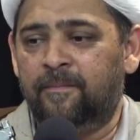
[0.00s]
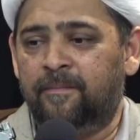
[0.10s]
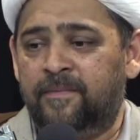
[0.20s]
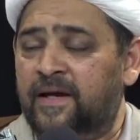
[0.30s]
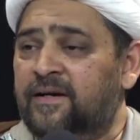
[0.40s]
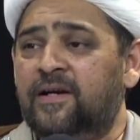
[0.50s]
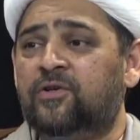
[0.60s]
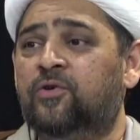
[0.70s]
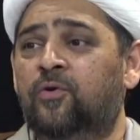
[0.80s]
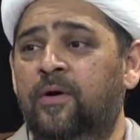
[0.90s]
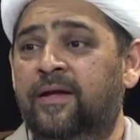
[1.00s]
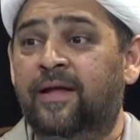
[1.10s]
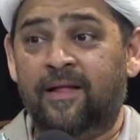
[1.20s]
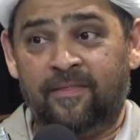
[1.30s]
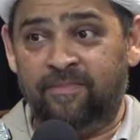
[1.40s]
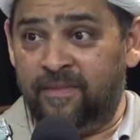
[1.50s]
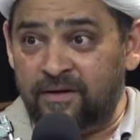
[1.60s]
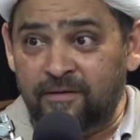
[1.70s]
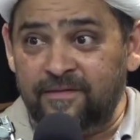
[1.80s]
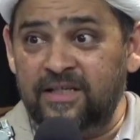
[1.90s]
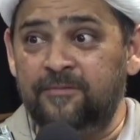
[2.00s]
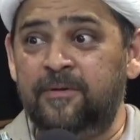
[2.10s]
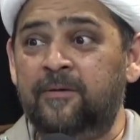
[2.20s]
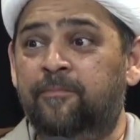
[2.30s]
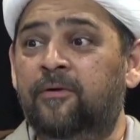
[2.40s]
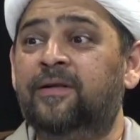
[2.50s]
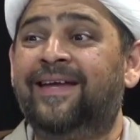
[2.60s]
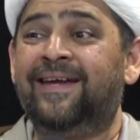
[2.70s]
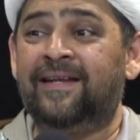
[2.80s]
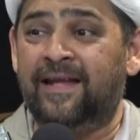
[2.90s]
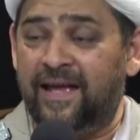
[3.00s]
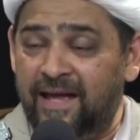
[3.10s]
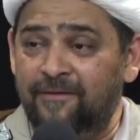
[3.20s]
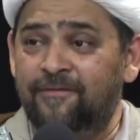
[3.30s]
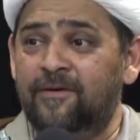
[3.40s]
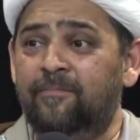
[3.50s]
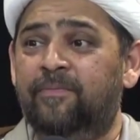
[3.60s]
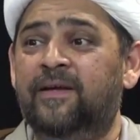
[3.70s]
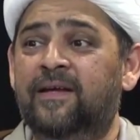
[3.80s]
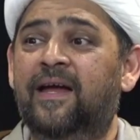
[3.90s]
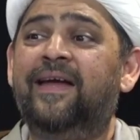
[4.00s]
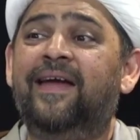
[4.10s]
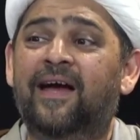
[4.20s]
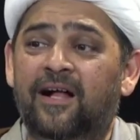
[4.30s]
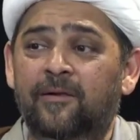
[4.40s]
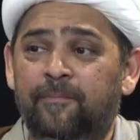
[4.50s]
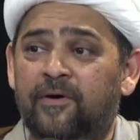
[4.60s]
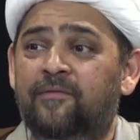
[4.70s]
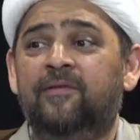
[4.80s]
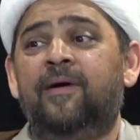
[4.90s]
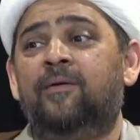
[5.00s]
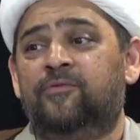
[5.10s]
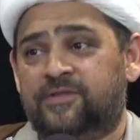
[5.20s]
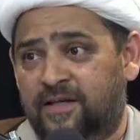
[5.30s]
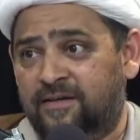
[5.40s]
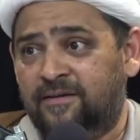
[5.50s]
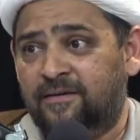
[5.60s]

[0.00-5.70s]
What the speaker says: They are not growing. None of these people can ever be a helper of Imam Hussein.